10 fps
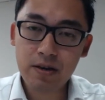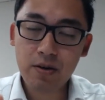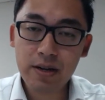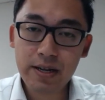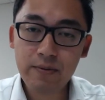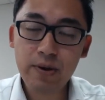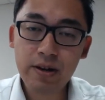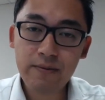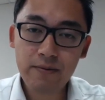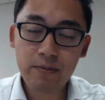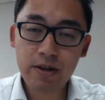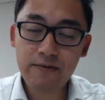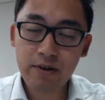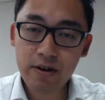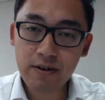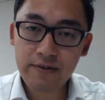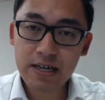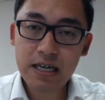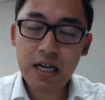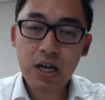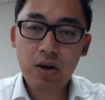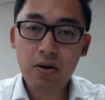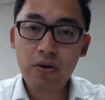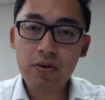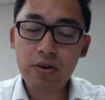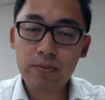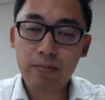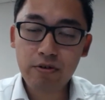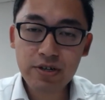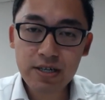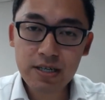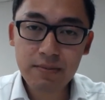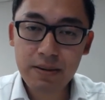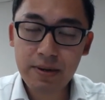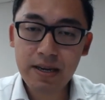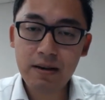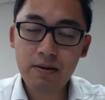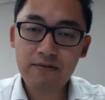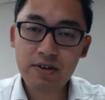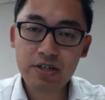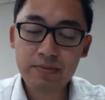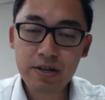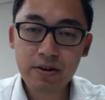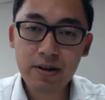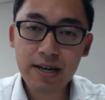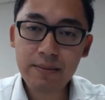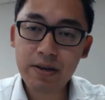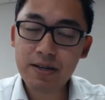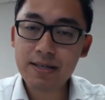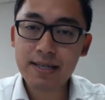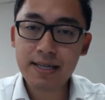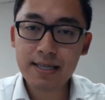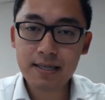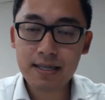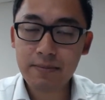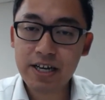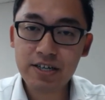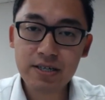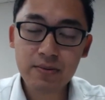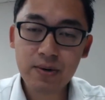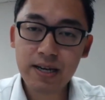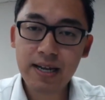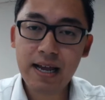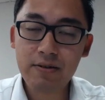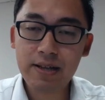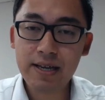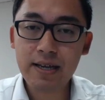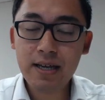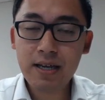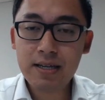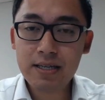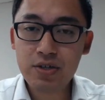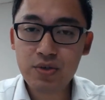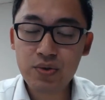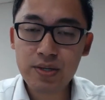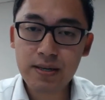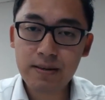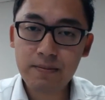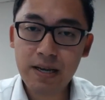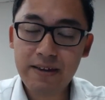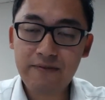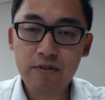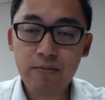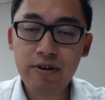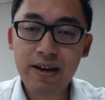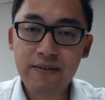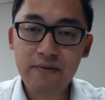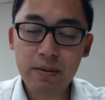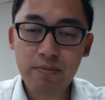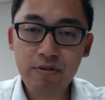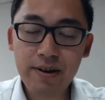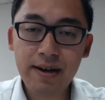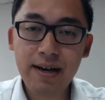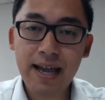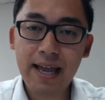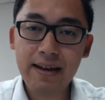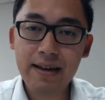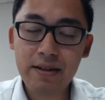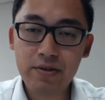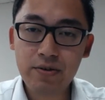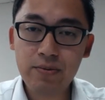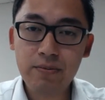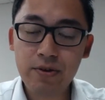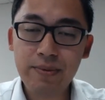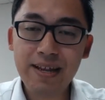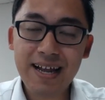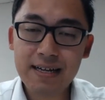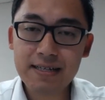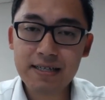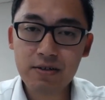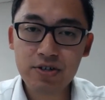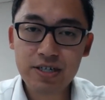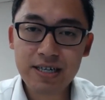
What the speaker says: quality video photographer, or your brochures might be of a cheaper quality because there's some agents where now they just use A4 printout from the printer, and to me that just looks